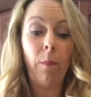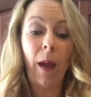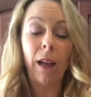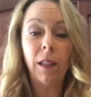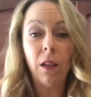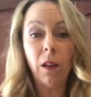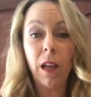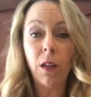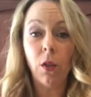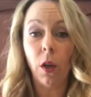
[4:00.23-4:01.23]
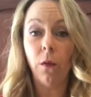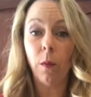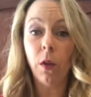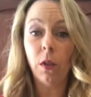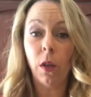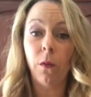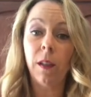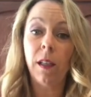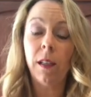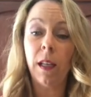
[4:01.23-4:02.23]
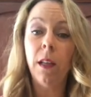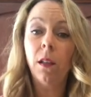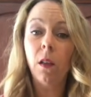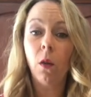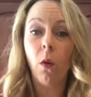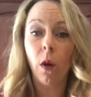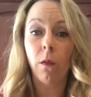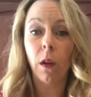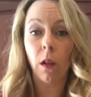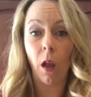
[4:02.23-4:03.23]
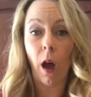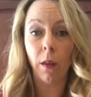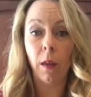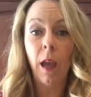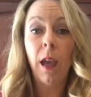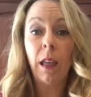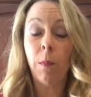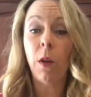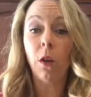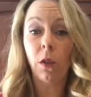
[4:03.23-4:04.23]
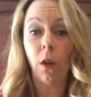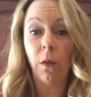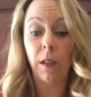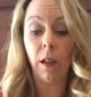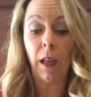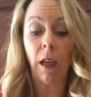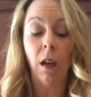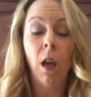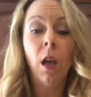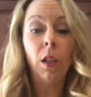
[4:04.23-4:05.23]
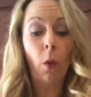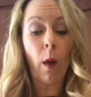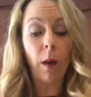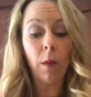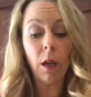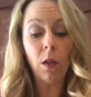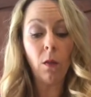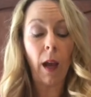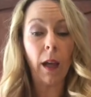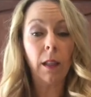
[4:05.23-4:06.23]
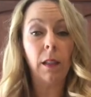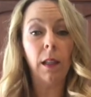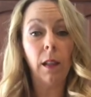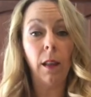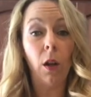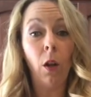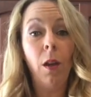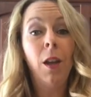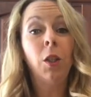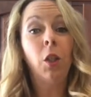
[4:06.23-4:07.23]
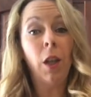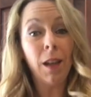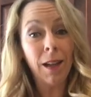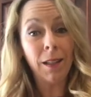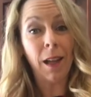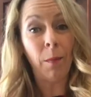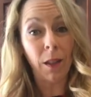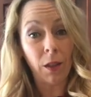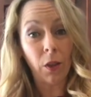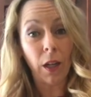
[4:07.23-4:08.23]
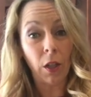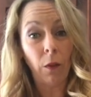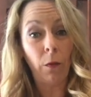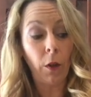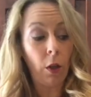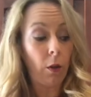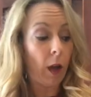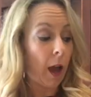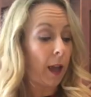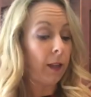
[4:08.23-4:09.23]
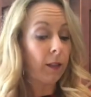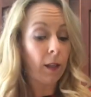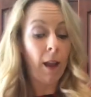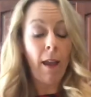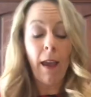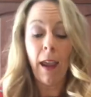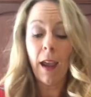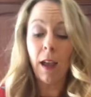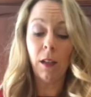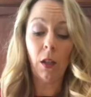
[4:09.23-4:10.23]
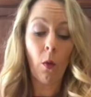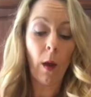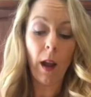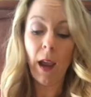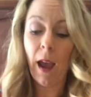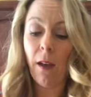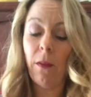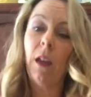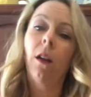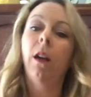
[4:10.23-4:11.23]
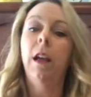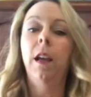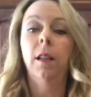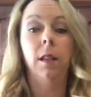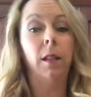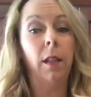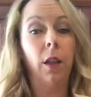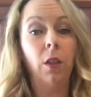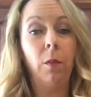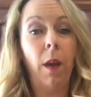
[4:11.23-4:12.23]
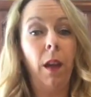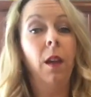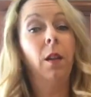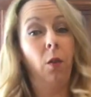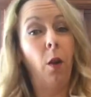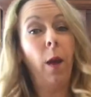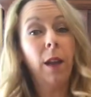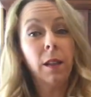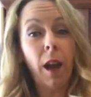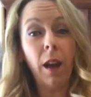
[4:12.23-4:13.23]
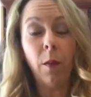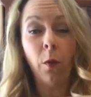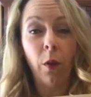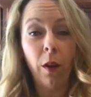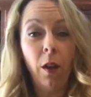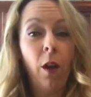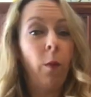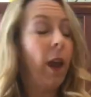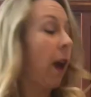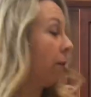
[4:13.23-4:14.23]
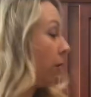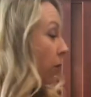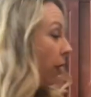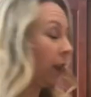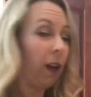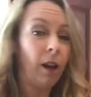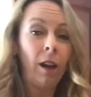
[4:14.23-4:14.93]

bacteria and dirt from your surfaces into the core of the cloth, keeping your surface clean. So what I'm going to do next is a little chicken demonstration for you guys. And so what I have here is, this is actually my Norwex cutting board. We have our chicken.